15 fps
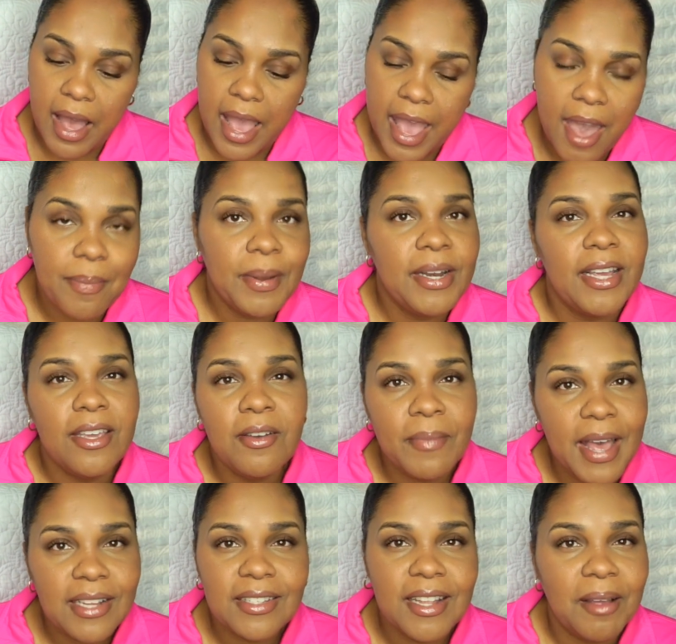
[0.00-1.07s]
Ebony, you
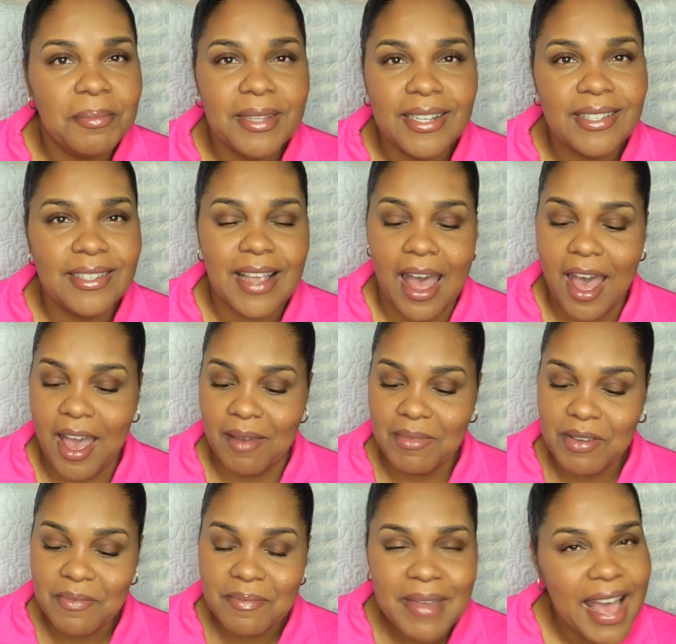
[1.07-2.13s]
messed up this time.
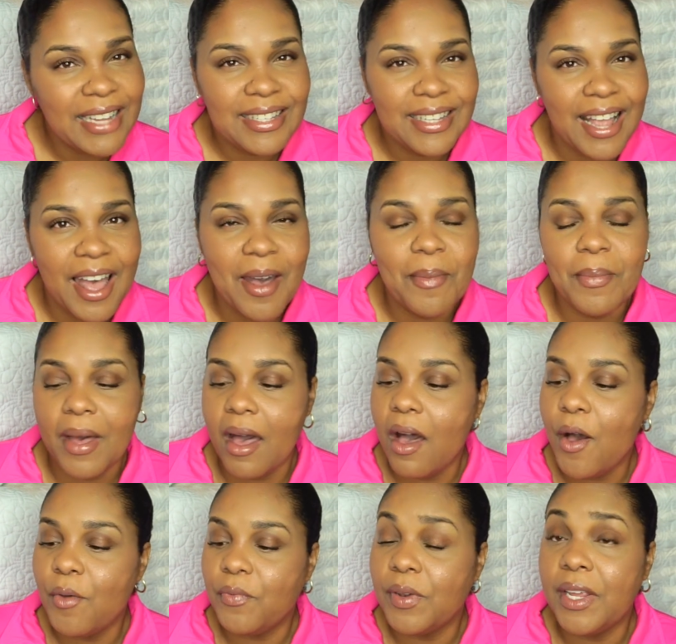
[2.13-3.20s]
You messed up. But
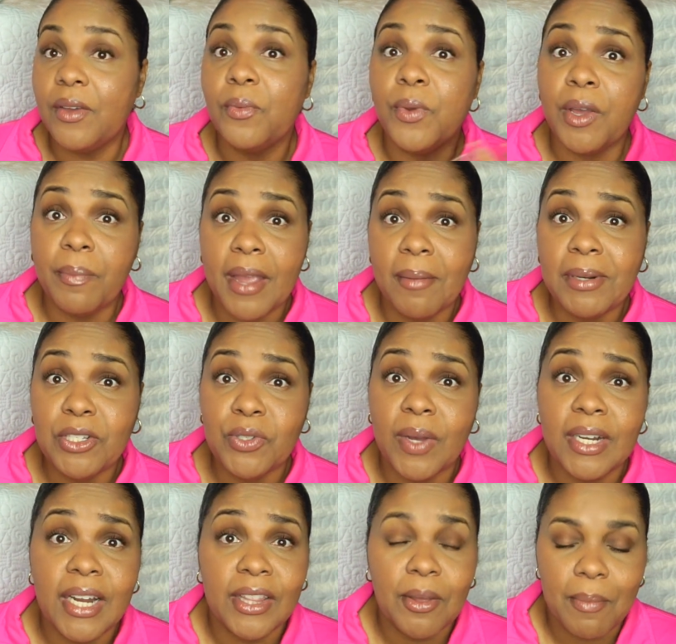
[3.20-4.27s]
hopefully we'll be able to do
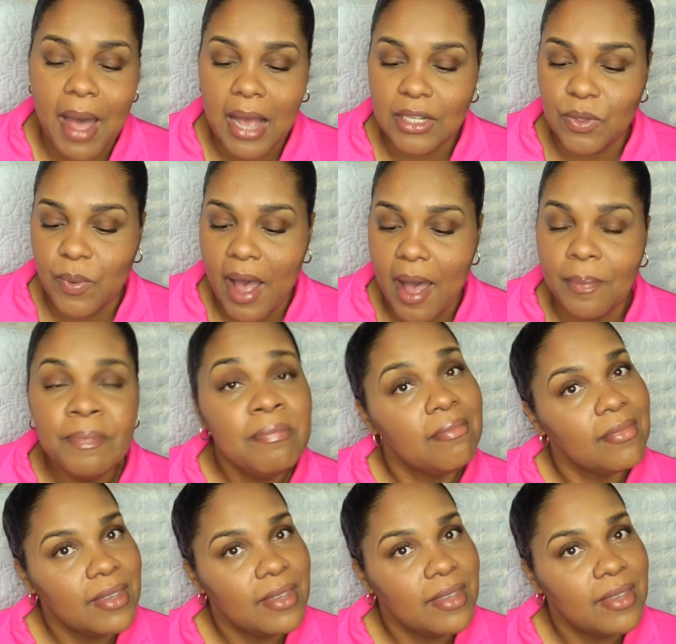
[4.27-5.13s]
another box swap.